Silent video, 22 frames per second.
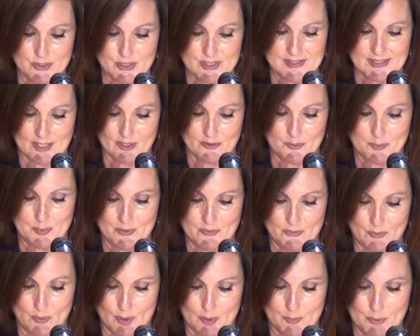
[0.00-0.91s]
yourself
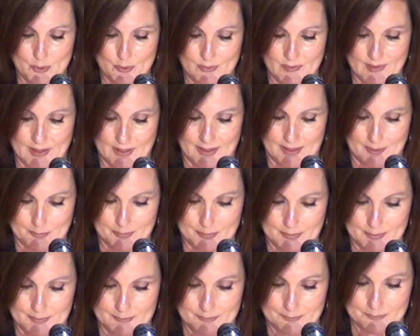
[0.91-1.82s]
before moving on.
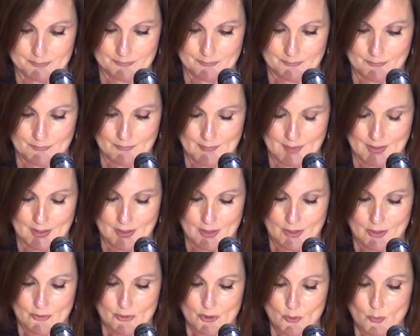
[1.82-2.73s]

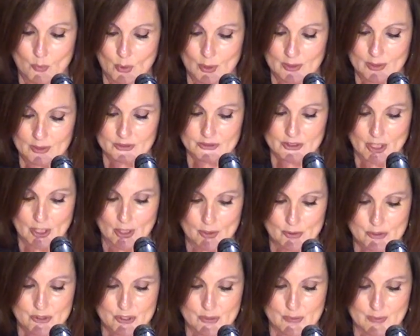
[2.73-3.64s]
The world
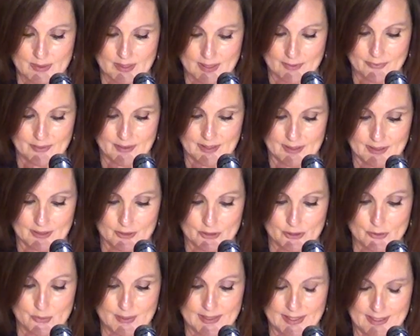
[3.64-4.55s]
owes you nothing.
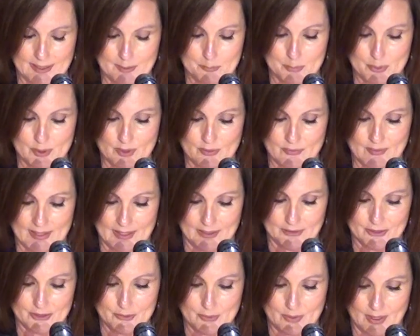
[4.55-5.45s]
You can't put a
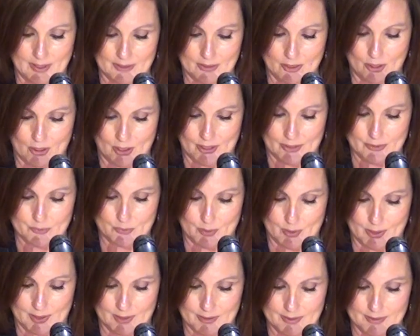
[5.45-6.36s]
value on hard
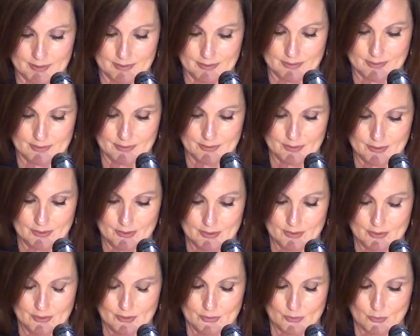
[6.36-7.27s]
work.
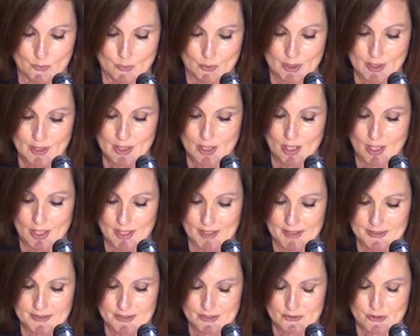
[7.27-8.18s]
Work
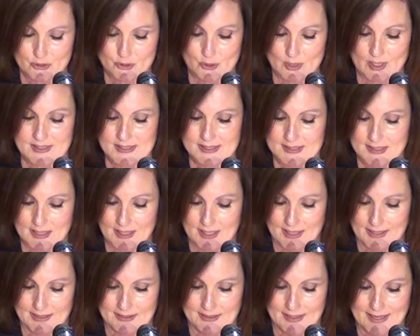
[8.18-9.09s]
hard, trust
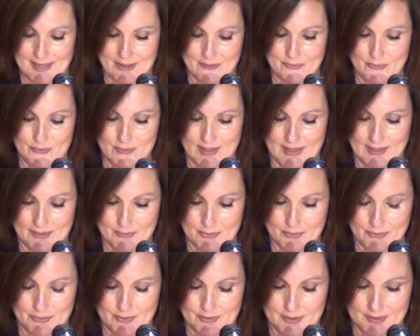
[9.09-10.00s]
God, have faith.
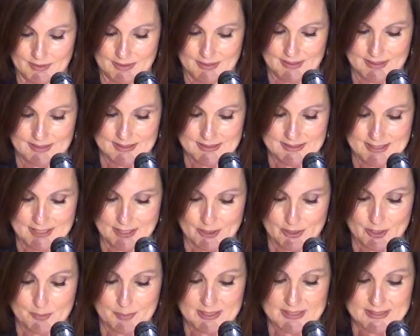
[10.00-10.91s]
Dare
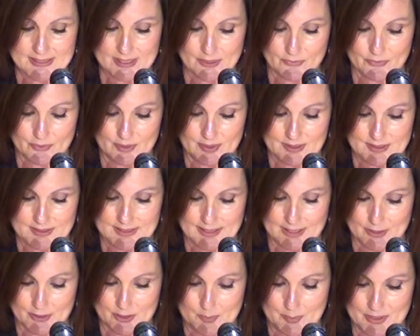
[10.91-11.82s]
to be different,
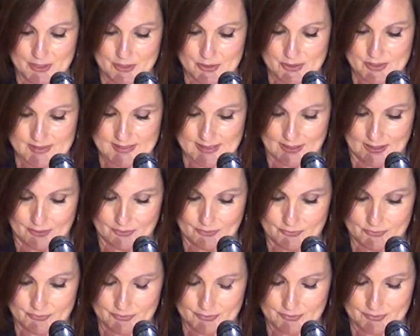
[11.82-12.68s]
dare to be yourself.